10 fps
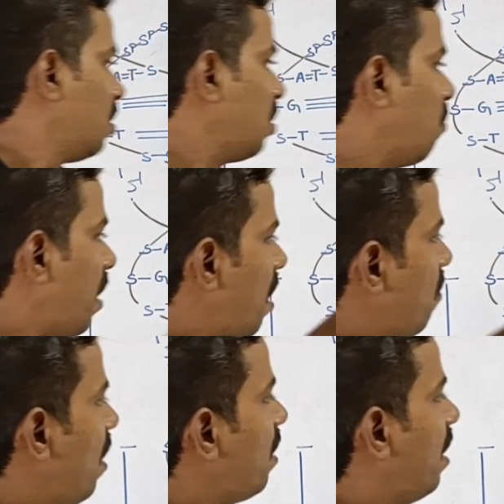So
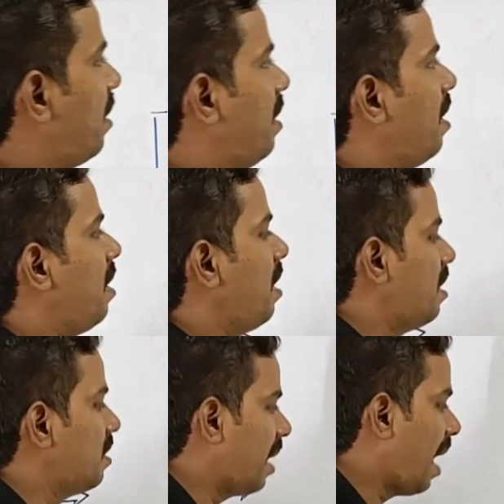whenever a DNA is